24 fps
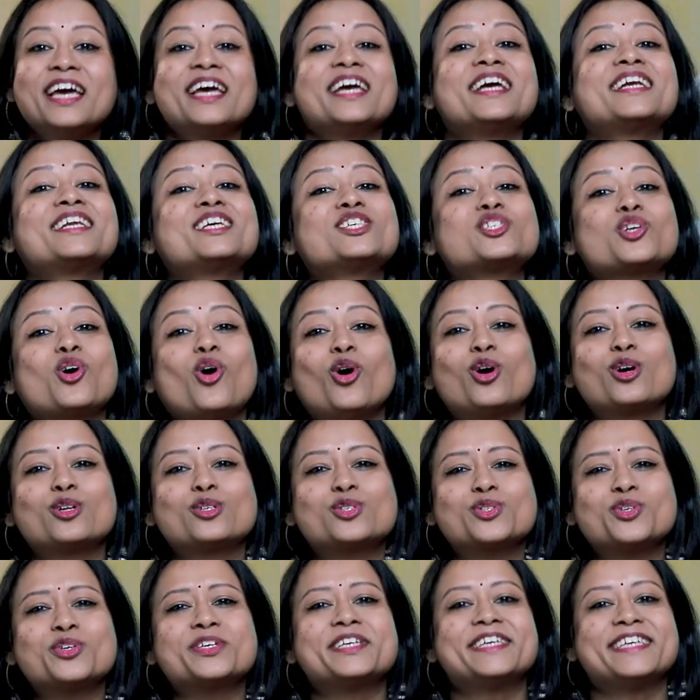It is
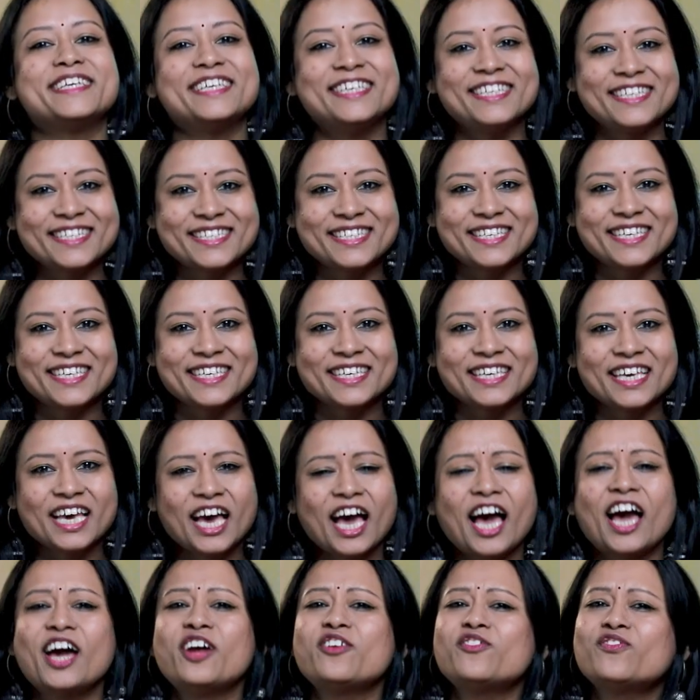also easy
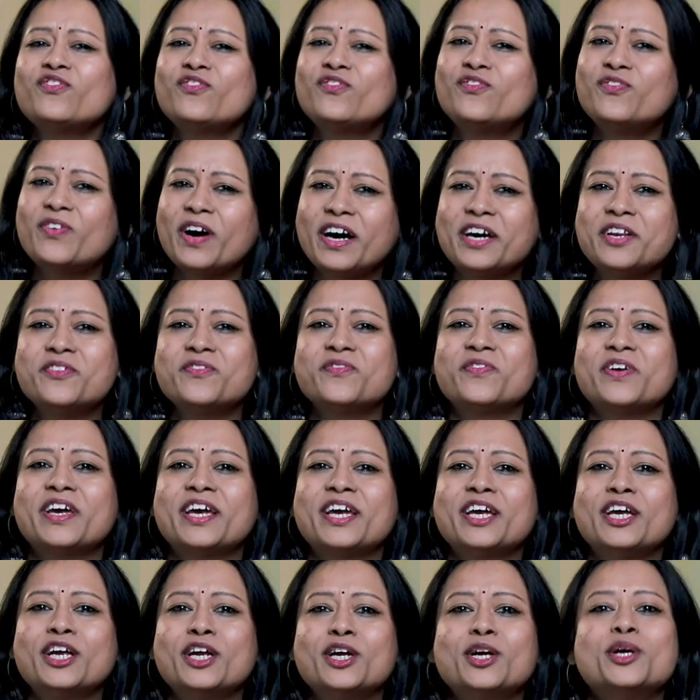and fun
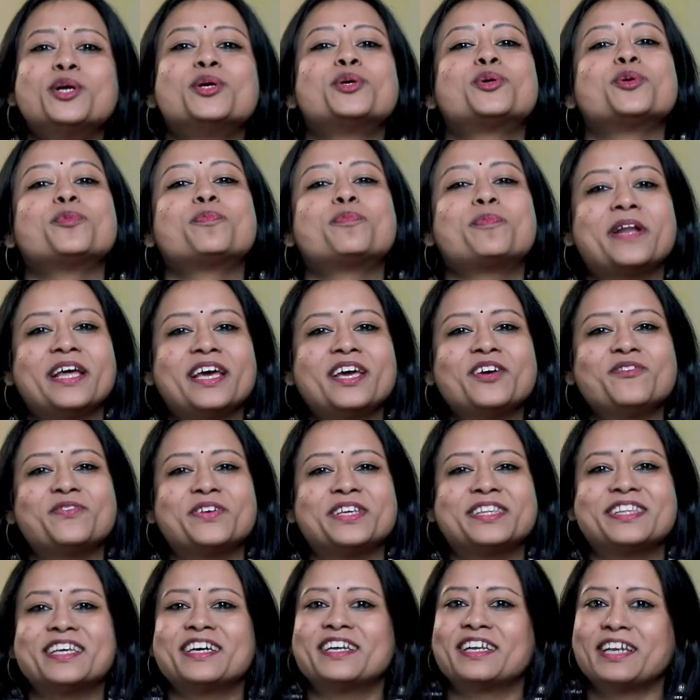way to play
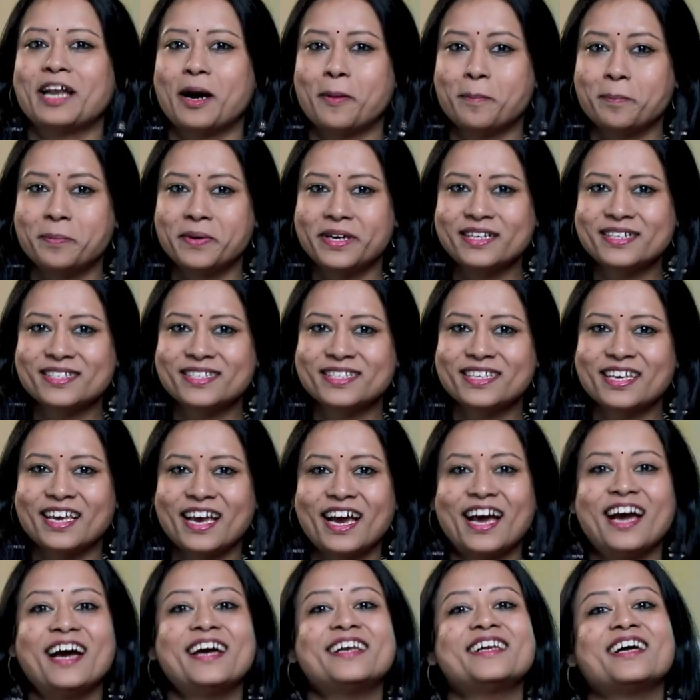with the numbers
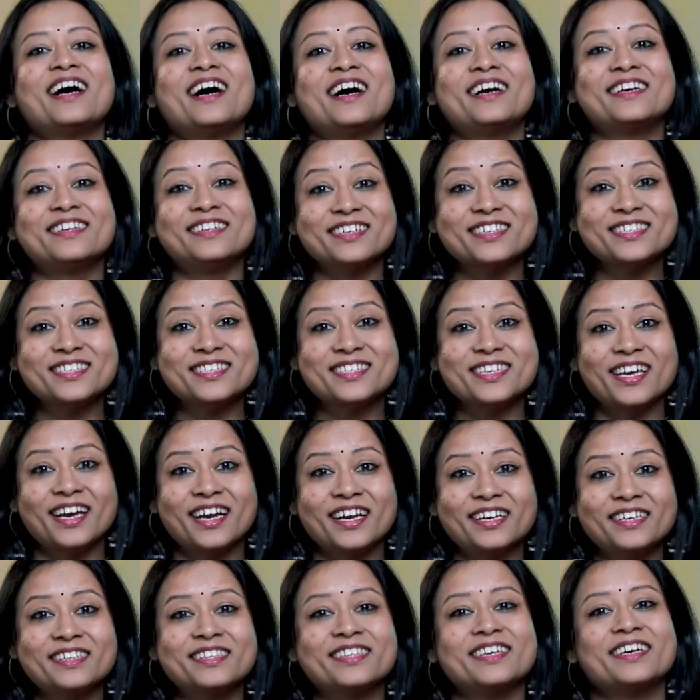and
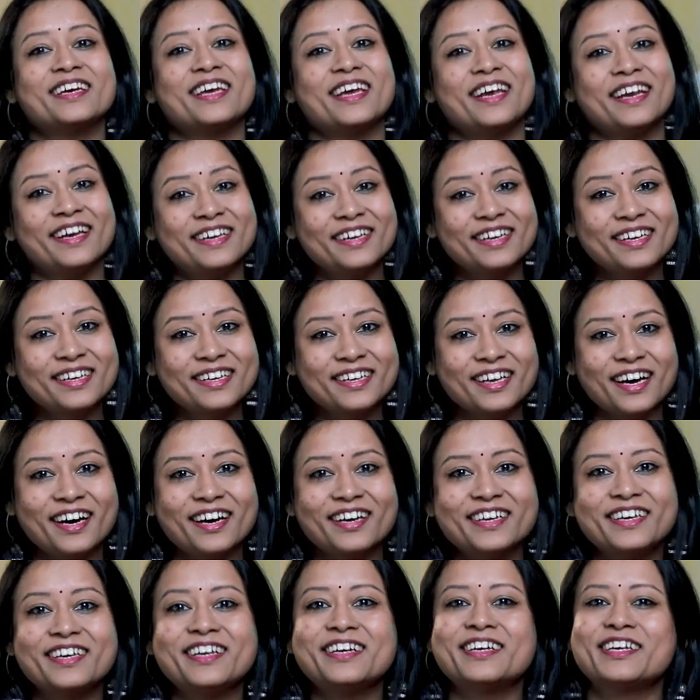understand the
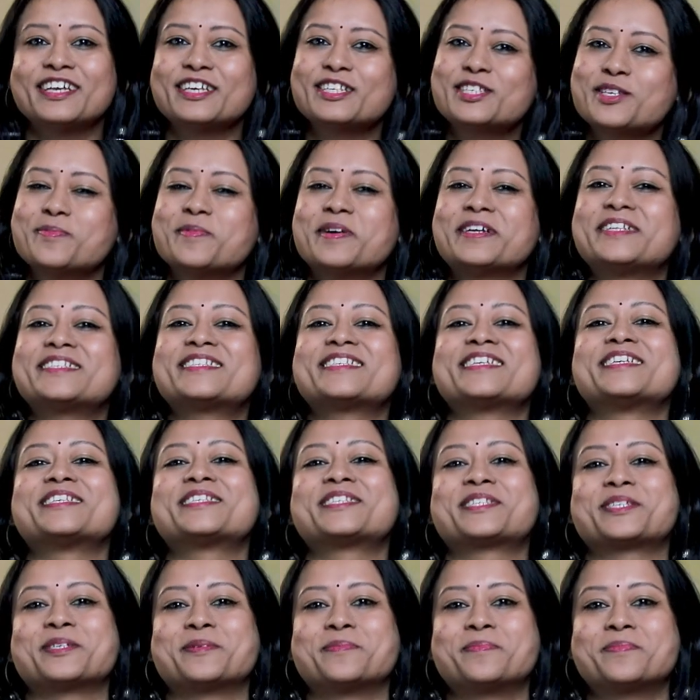entire decimal
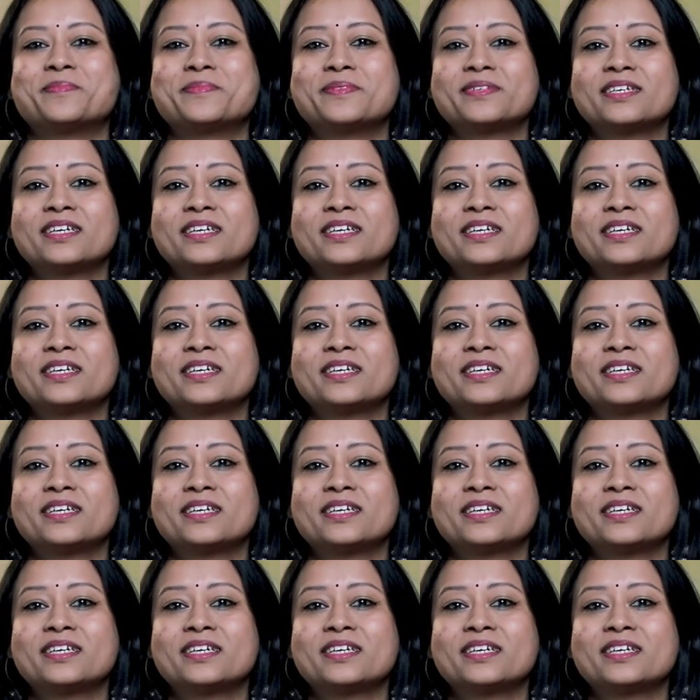system.